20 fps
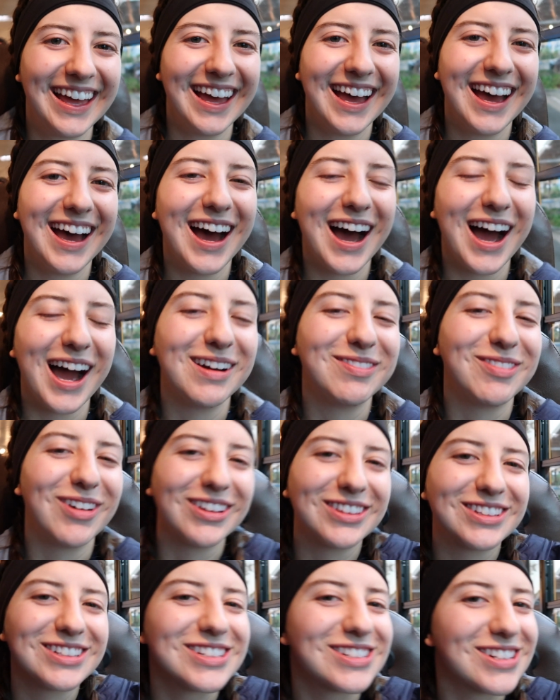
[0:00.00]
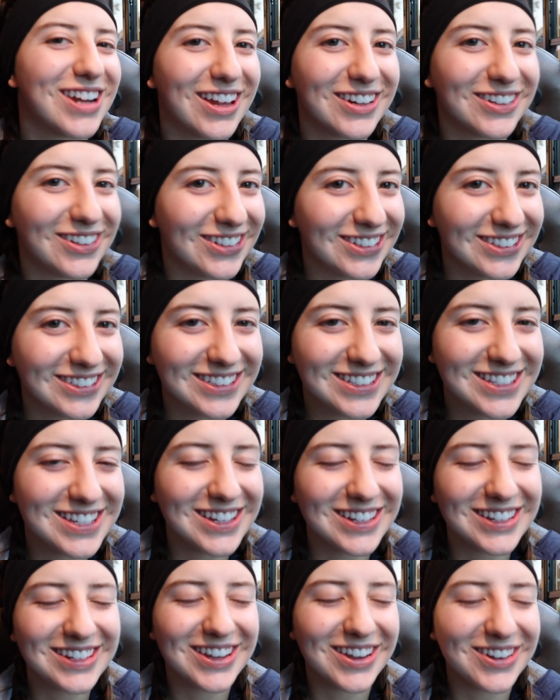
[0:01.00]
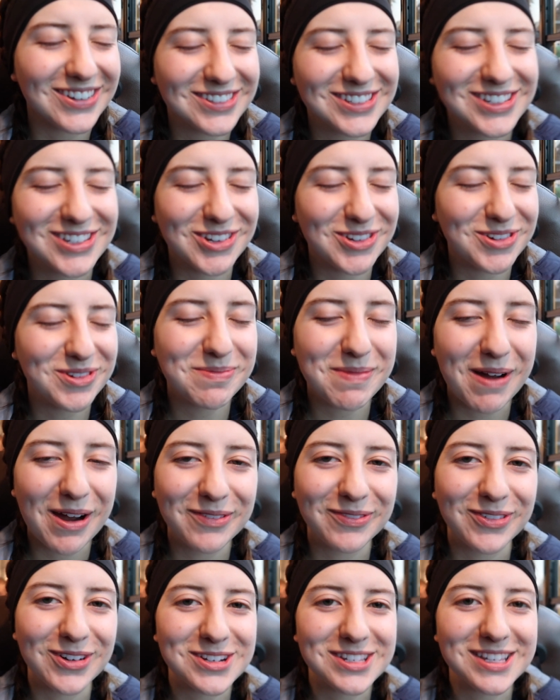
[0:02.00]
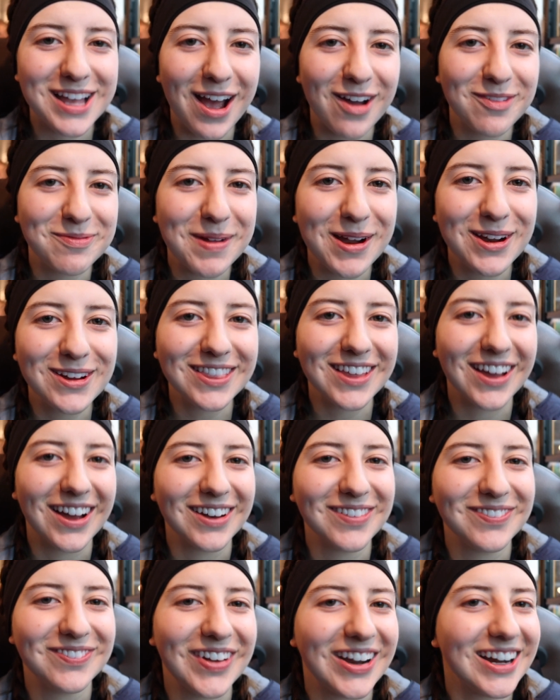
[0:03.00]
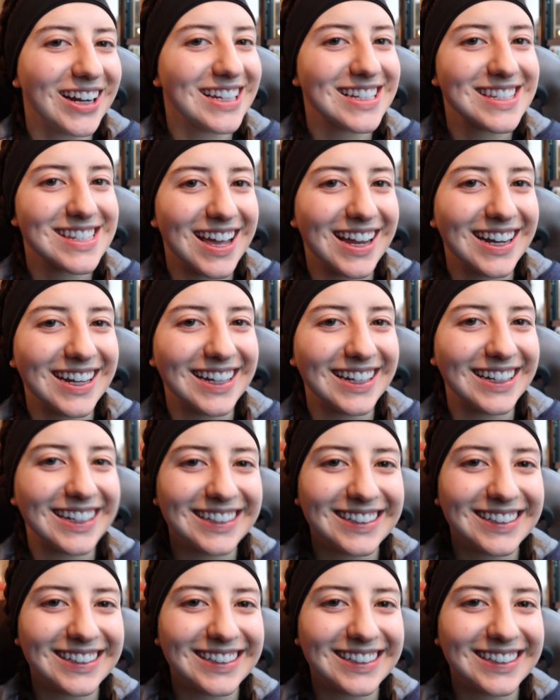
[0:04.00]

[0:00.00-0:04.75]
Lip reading: I'm on the shuttle to go to my first half marathon. Very excited.